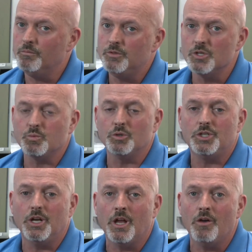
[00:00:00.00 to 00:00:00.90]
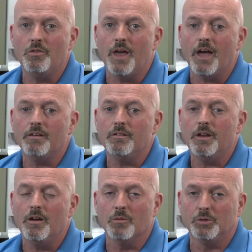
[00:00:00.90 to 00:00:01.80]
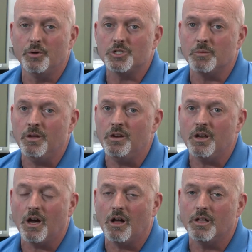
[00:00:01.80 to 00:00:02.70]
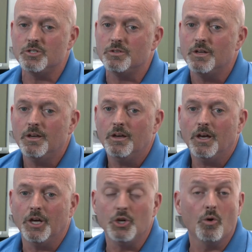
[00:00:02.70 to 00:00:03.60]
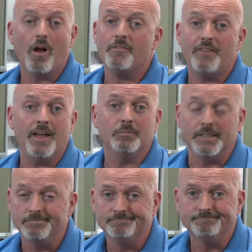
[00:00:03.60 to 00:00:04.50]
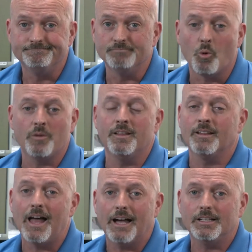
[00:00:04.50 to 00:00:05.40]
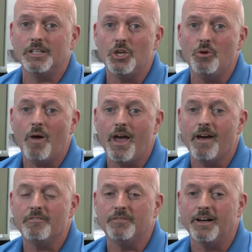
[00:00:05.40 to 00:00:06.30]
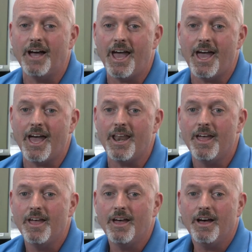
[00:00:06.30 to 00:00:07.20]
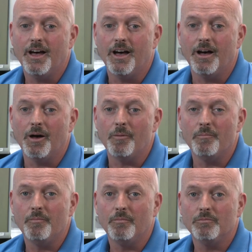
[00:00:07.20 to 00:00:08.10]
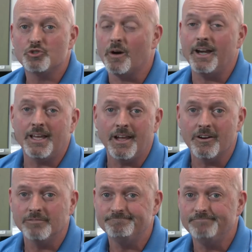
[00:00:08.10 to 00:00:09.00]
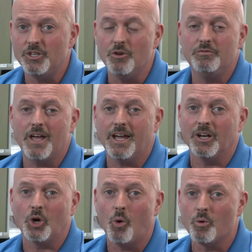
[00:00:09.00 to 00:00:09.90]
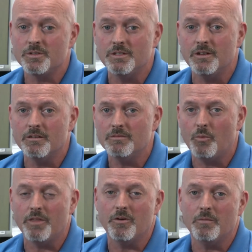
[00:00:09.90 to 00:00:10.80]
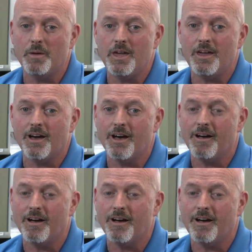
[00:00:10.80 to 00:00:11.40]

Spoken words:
Just want you to know that here at Blue Ridge Community College, you're our family. More than likely you have had training here, you've taken a course here, whether it be